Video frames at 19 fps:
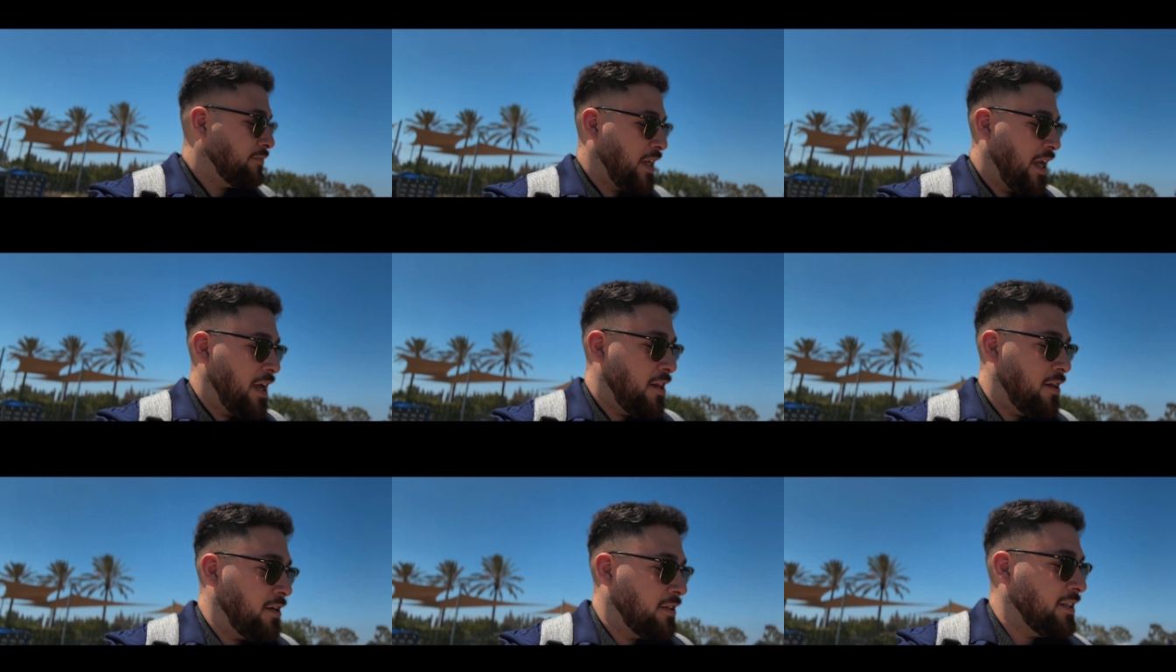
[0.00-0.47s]

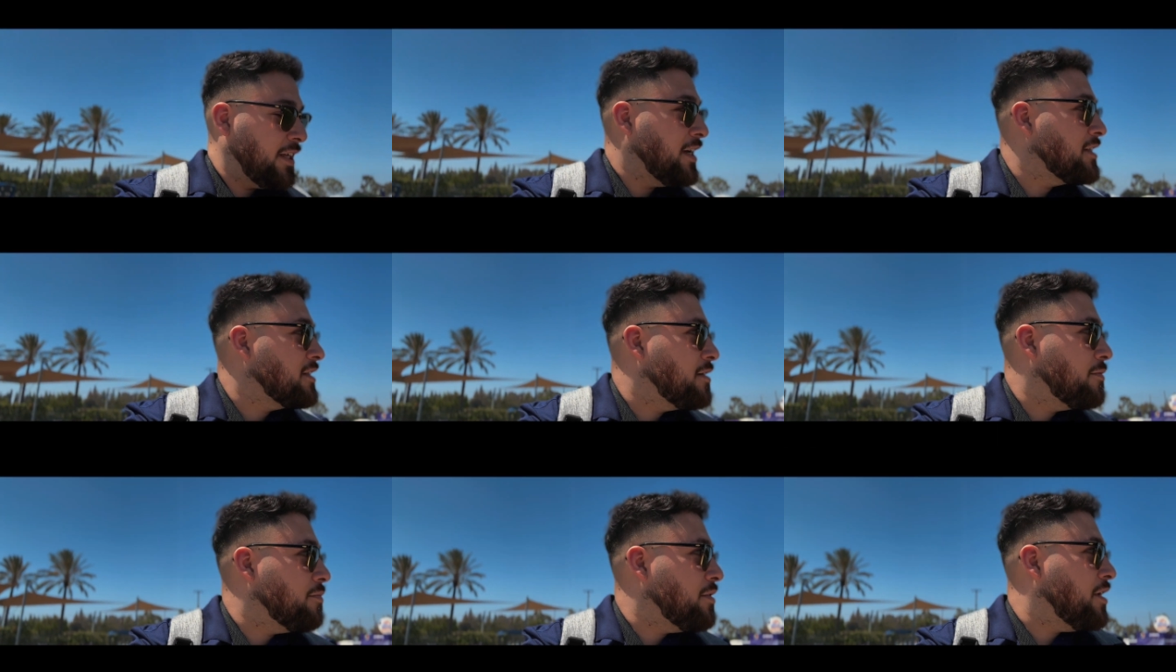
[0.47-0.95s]
it looks like
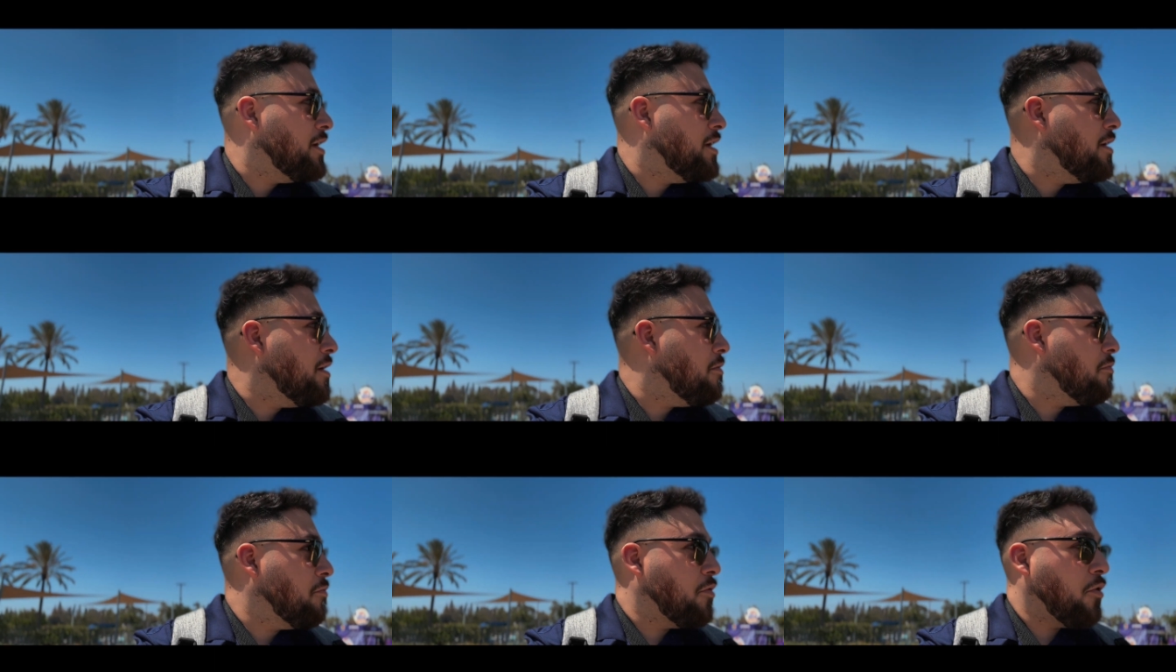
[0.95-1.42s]
it's gonna
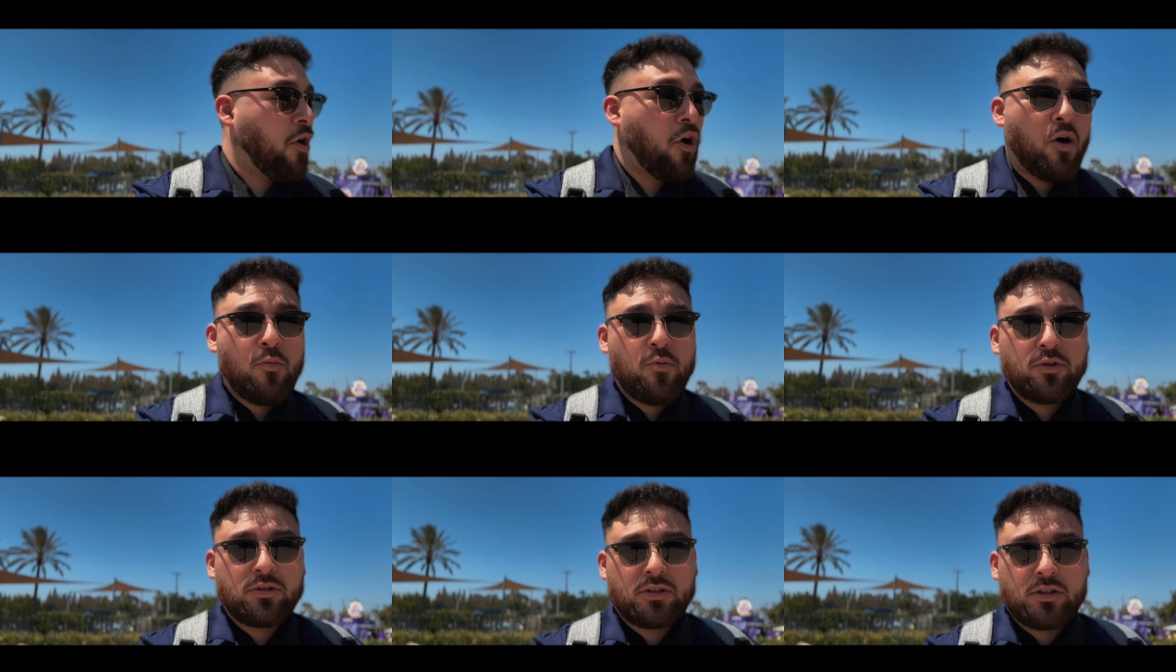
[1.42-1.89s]
be
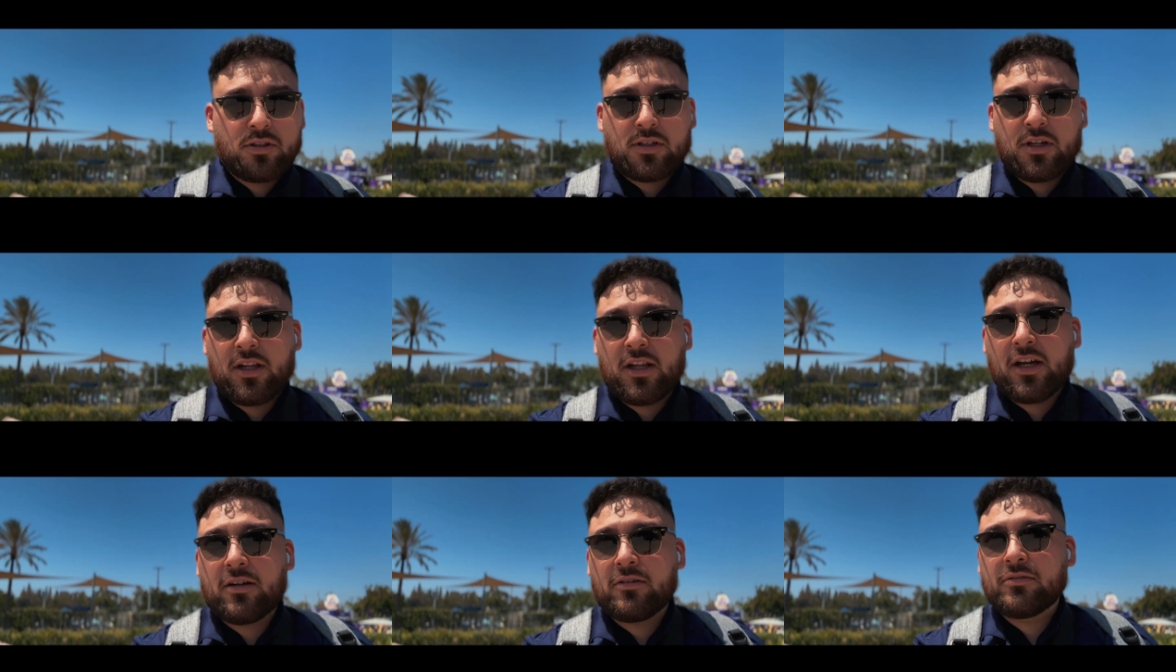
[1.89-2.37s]
almost a
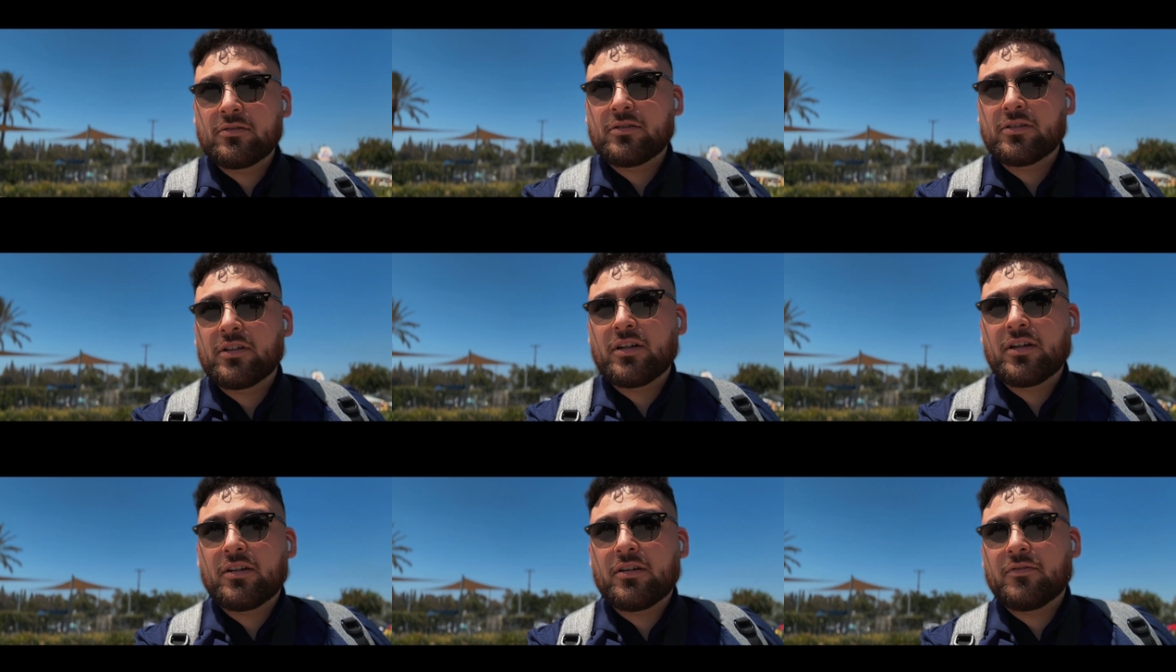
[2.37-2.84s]
sellout
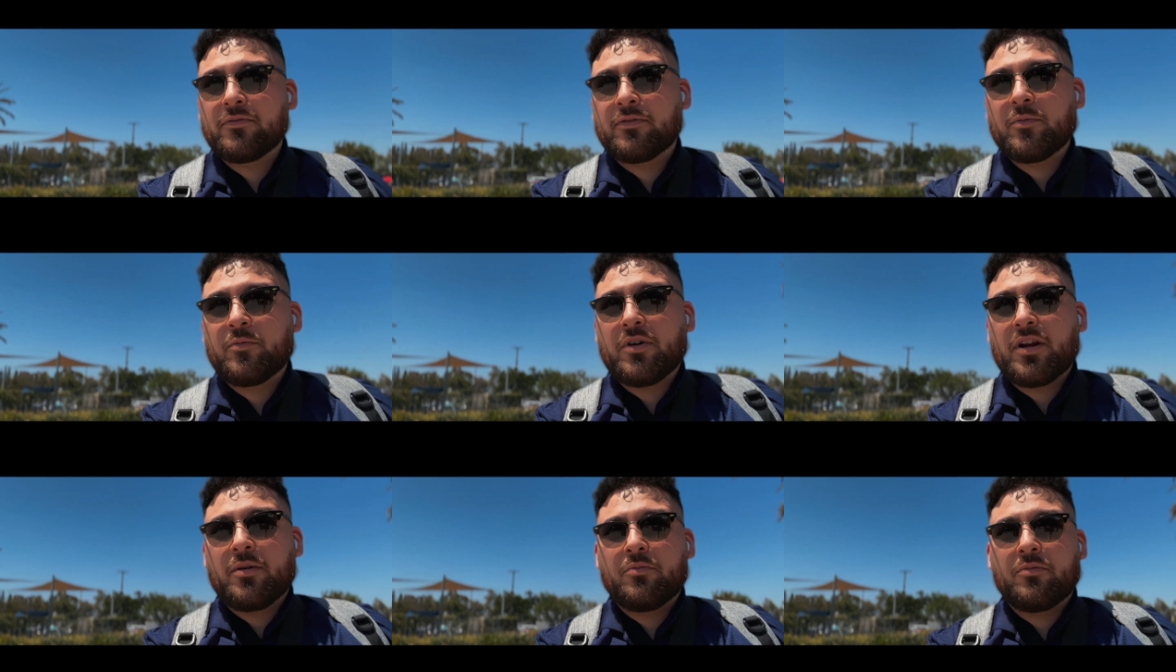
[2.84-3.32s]

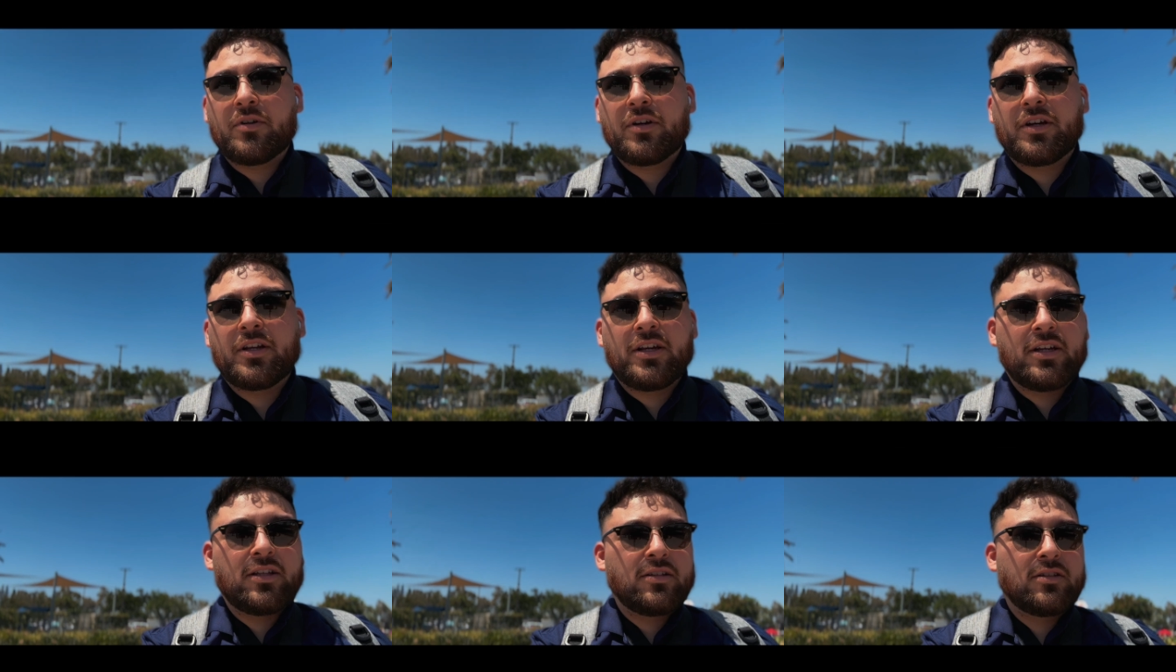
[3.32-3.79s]
from what I'm
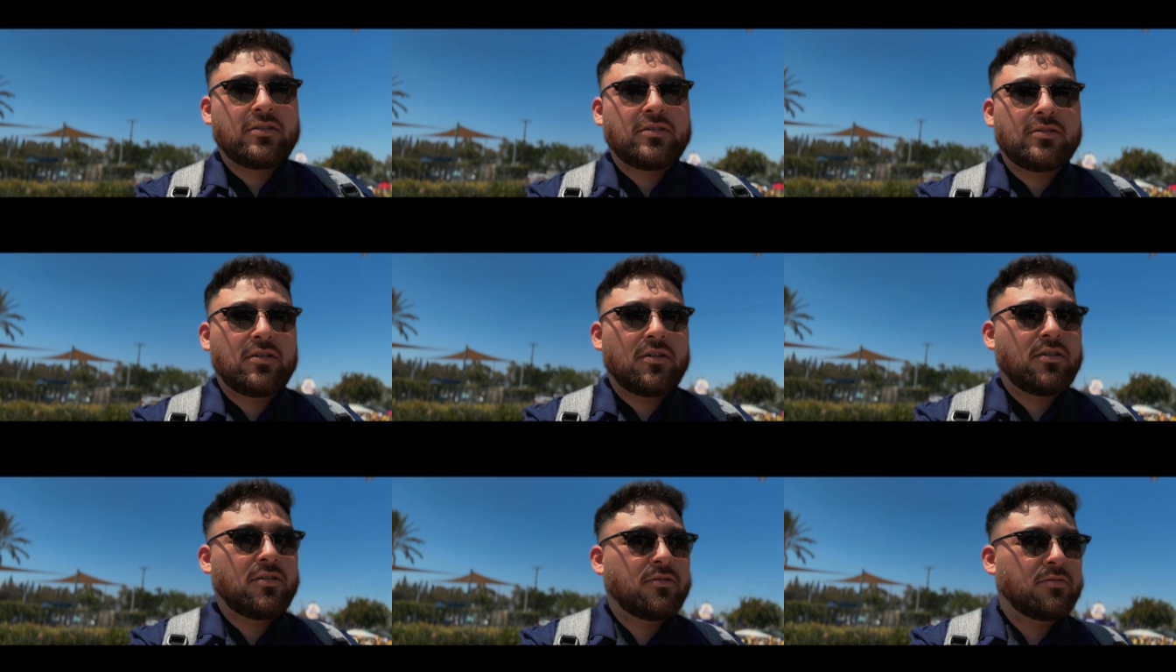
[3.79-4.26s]
looking at,
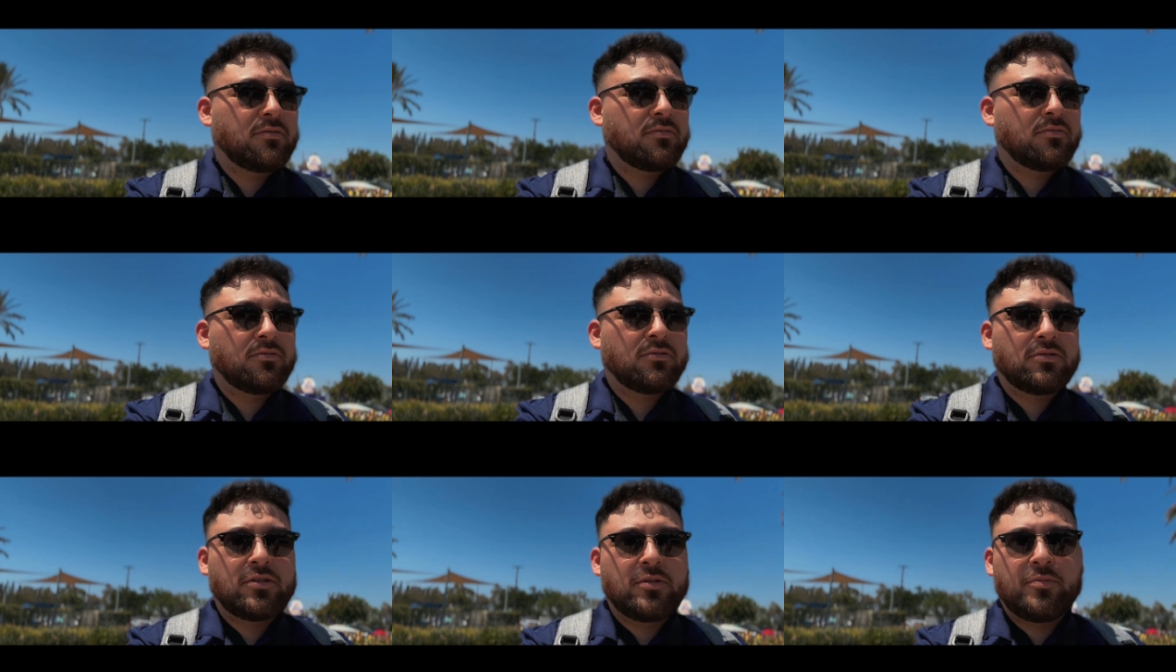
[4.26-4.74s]
so
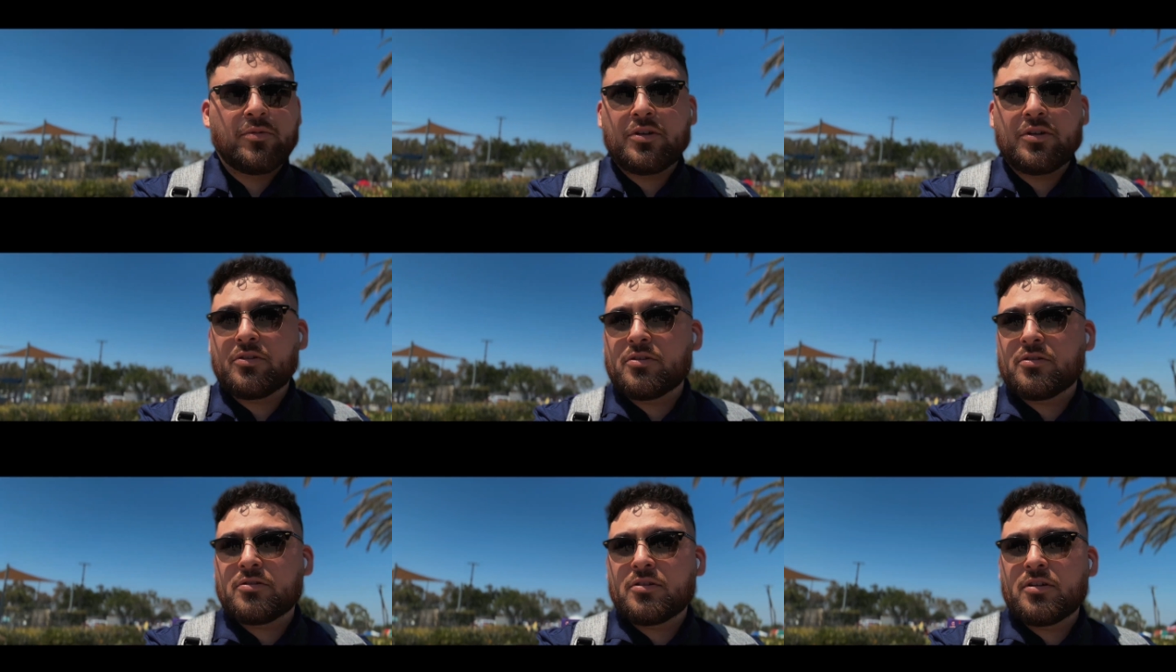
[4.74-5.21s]
it should be
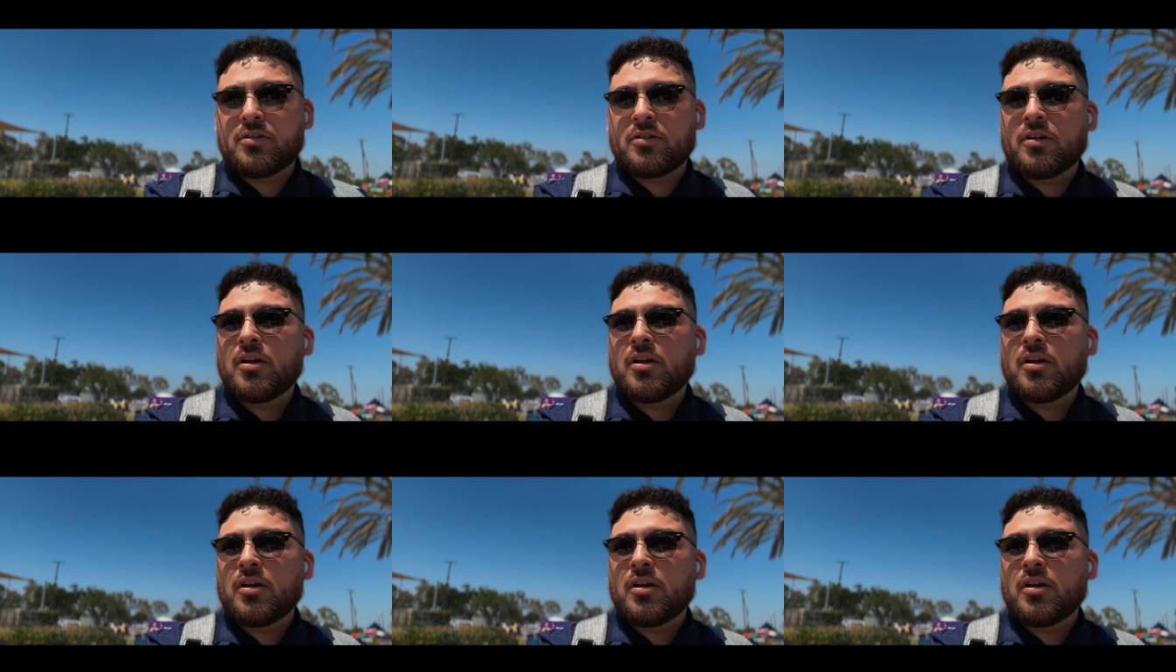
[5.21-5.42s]
interesting.